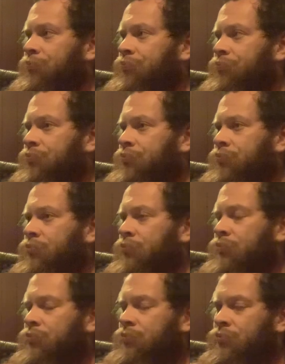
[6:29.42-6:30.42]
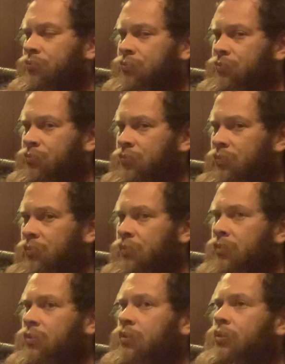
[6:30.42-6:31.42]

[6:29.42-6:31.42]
Nobody speaks.